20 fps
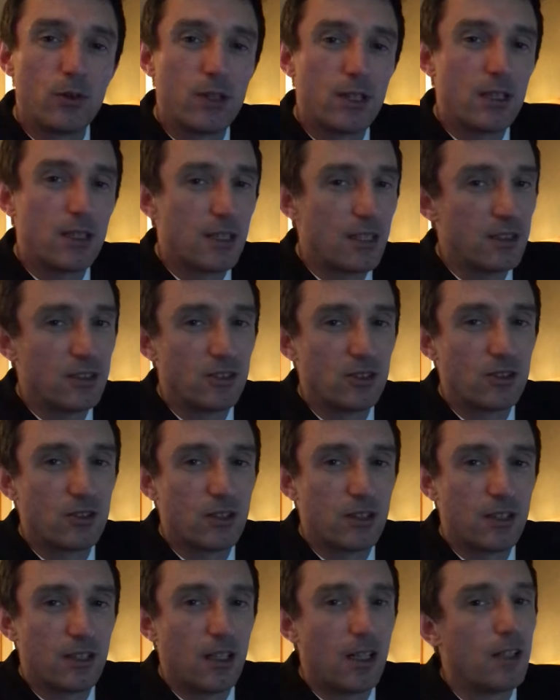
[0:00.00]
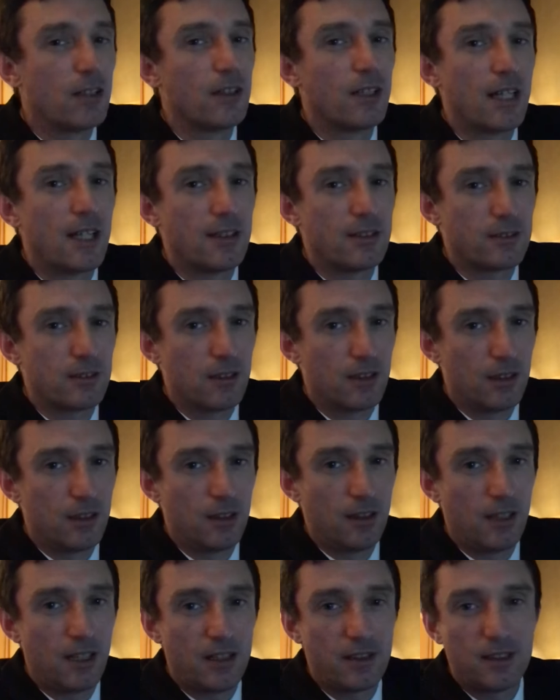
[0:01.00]
think this is going to
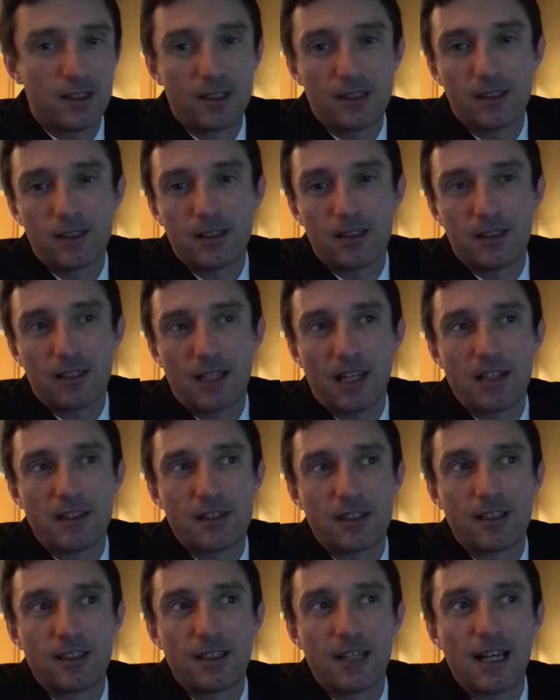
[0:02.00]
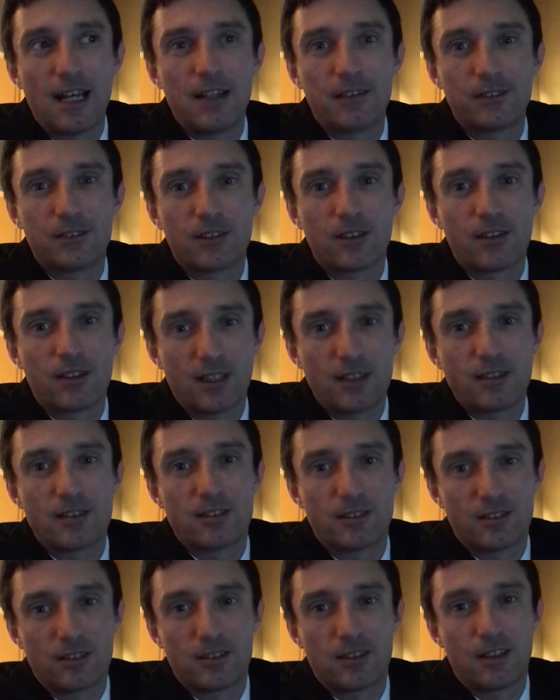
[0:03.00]
unescalate. I think I think after
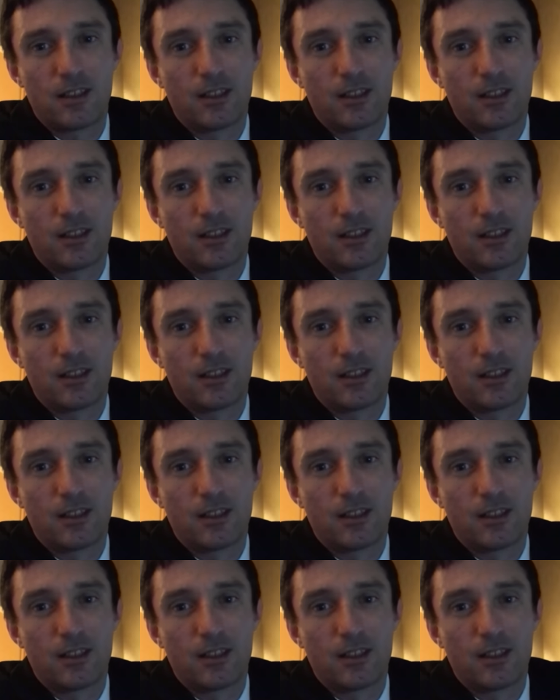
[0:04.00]
this,